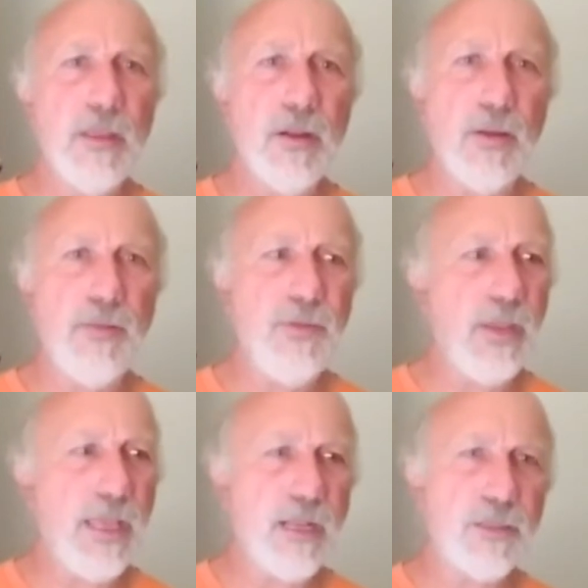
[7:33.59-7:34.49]
You know, if
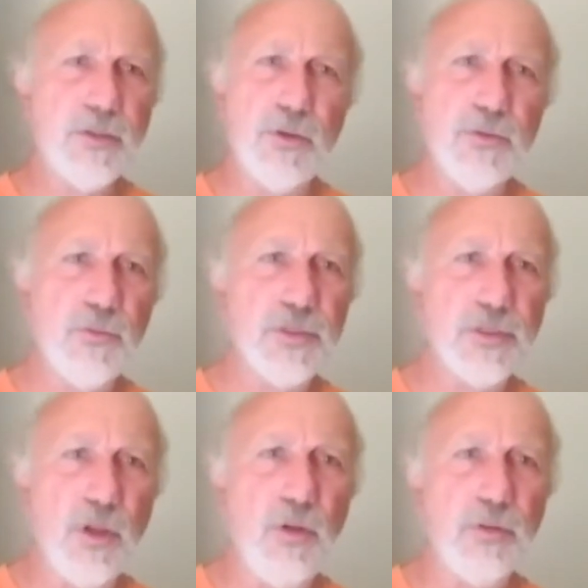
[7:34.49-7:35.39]
you get a certain
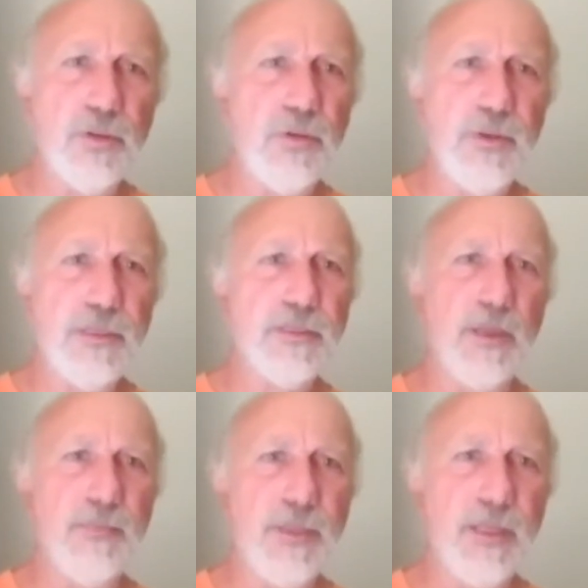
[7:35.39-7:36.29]
result doing
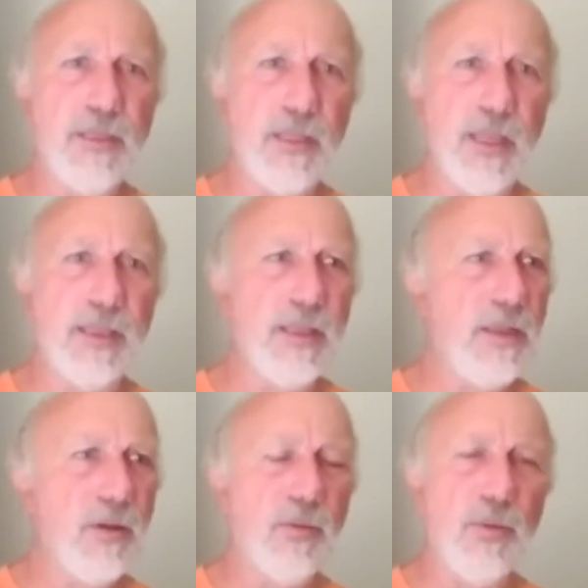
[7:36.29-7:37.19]
something, like
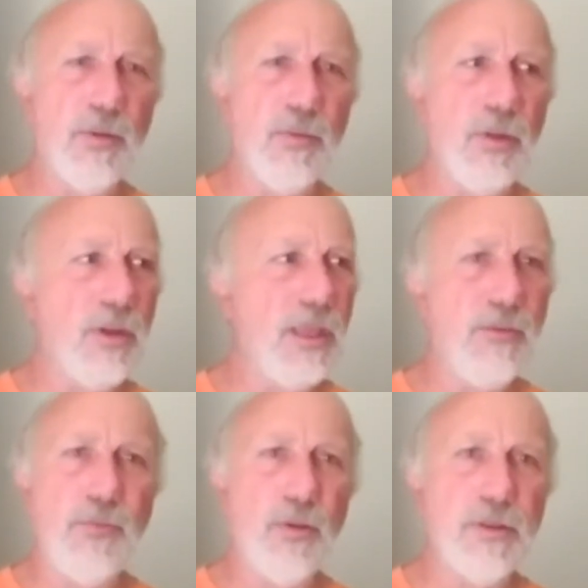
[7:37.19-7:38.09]
here we're
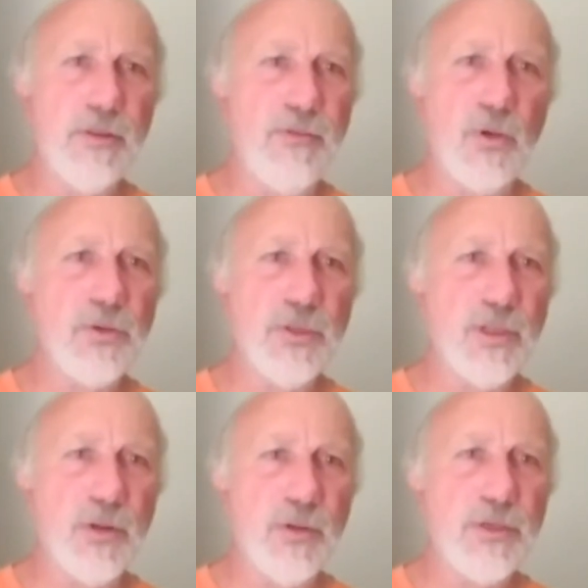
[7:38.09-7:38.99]
looking for a
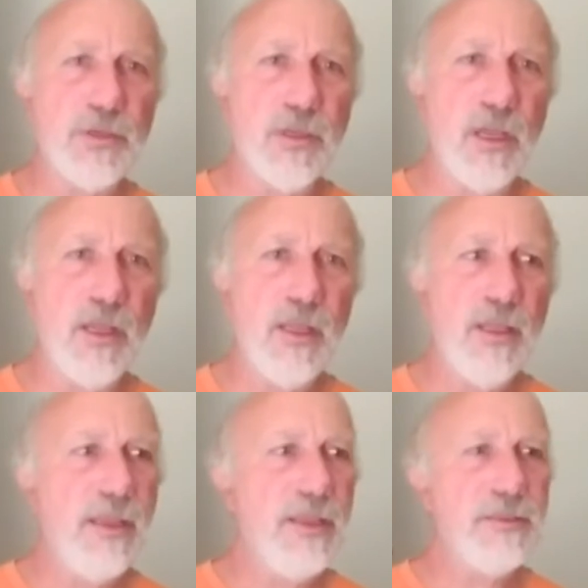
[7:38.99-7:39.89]
devotion to Krishna,
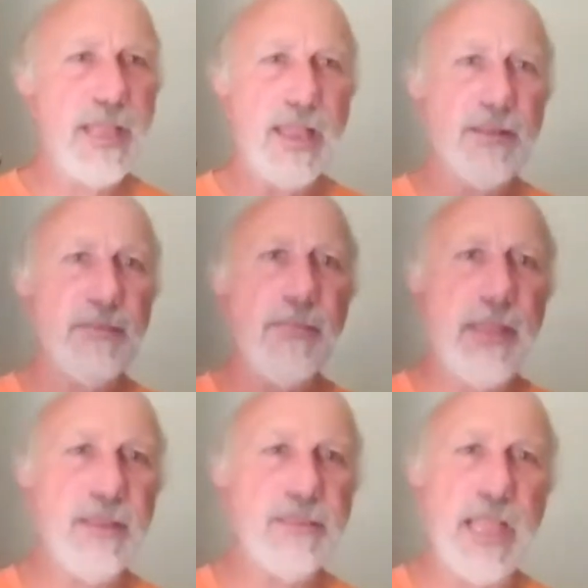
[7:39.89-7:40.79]
is that
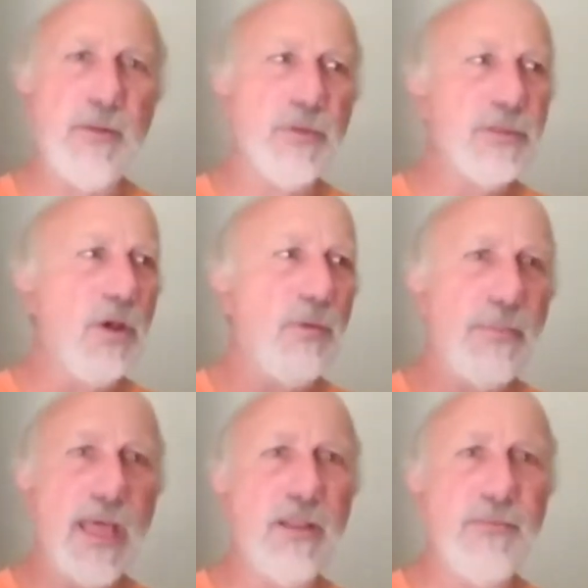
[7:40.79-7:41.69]
result
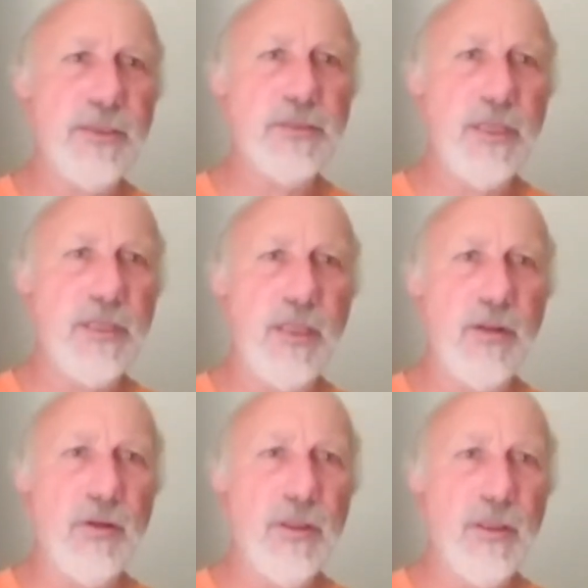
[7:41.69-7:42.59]
manifesting
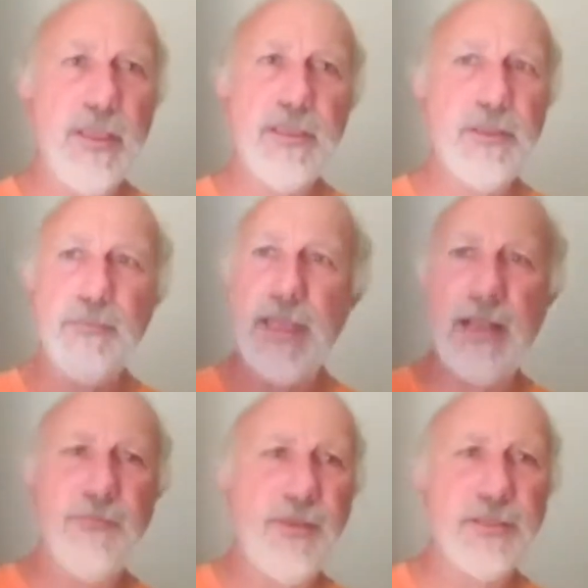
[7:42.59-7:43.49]
here? Is it
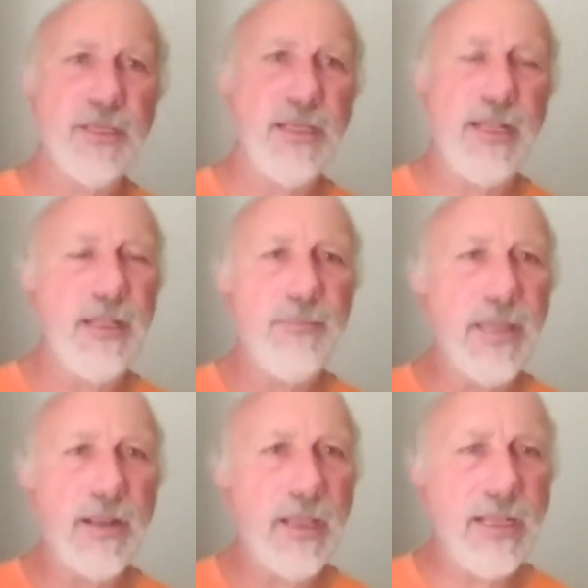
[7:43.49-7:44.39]
manifesting
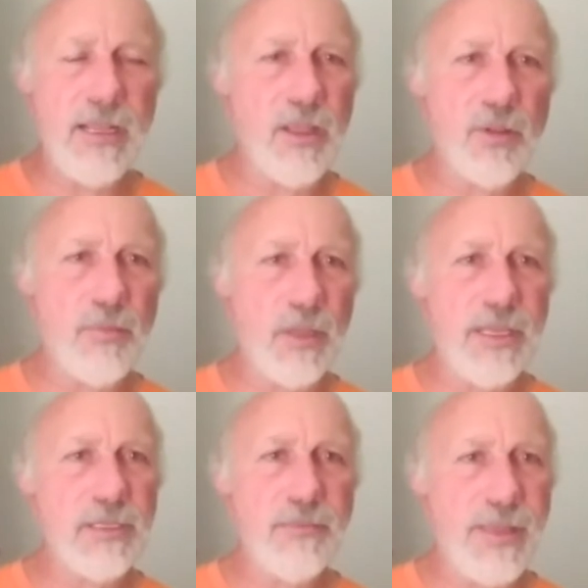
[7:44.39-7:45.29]
any other
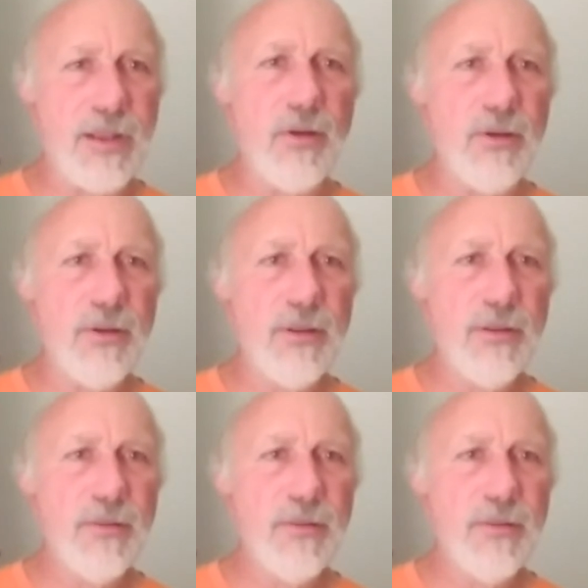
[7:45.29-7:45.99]
place better?